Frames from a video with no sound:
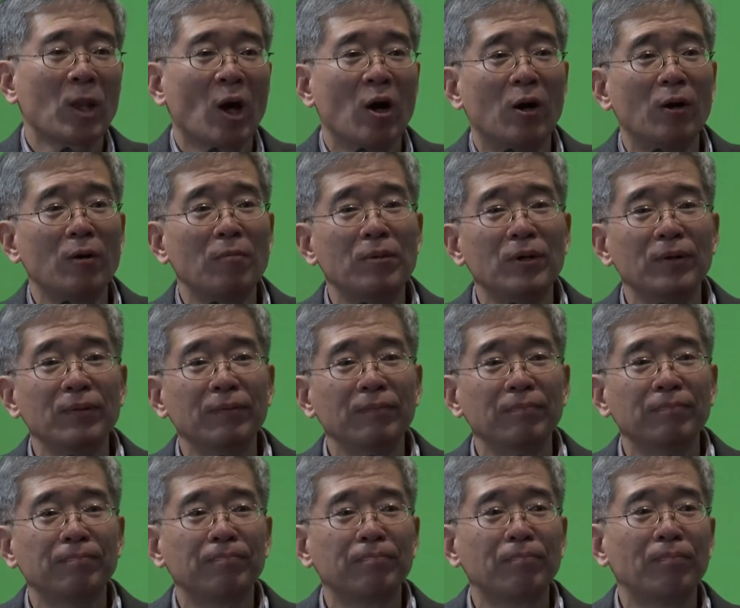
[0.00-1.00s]

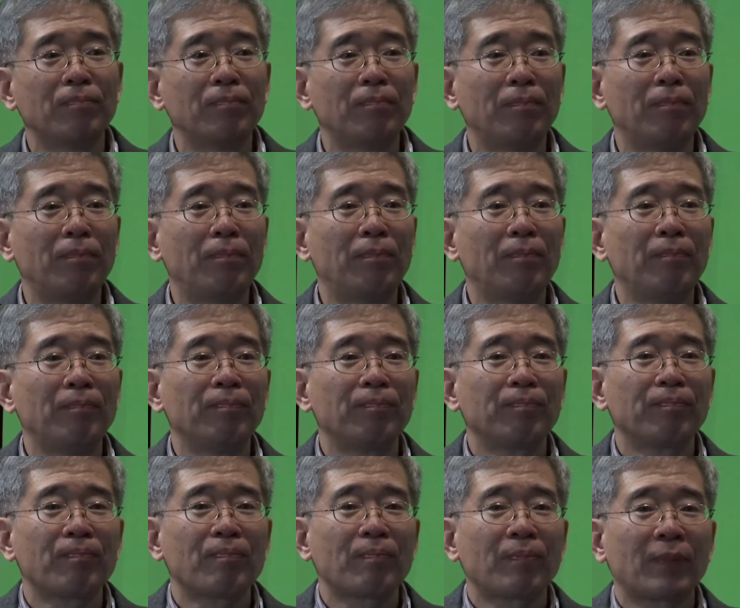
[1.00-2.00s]
urban
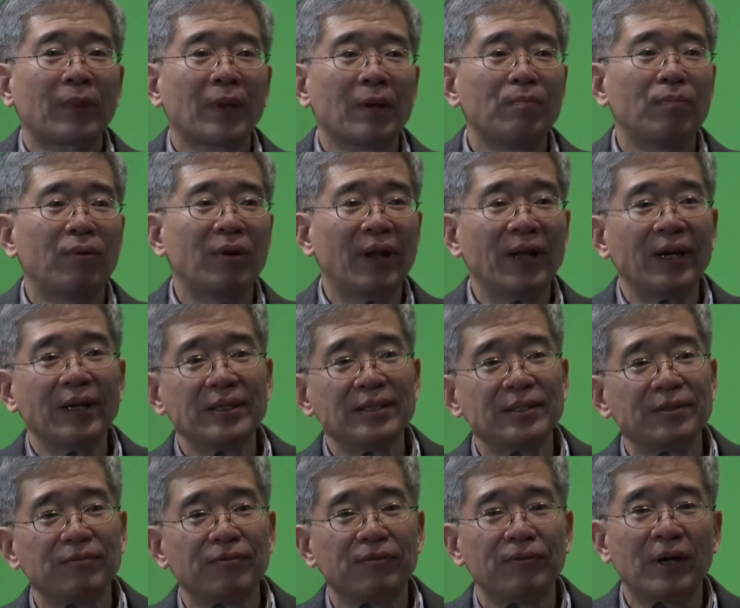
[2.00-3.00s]
planning
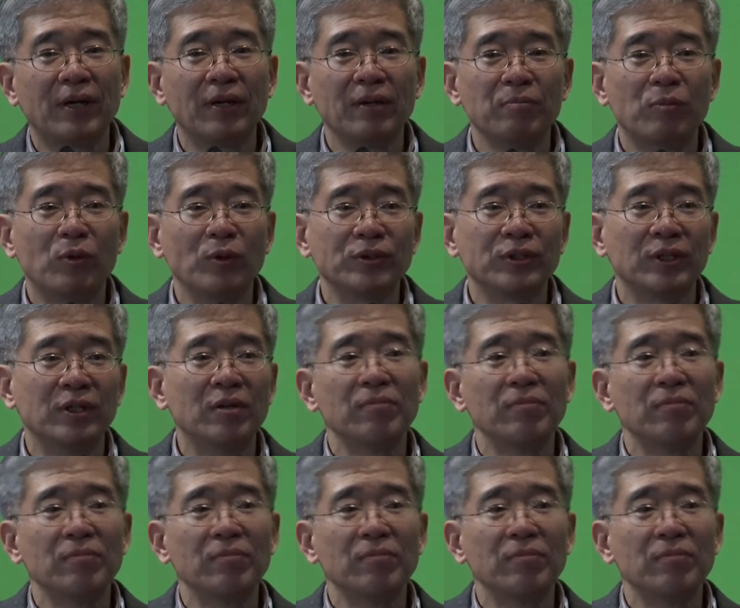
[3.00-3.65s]
is very important.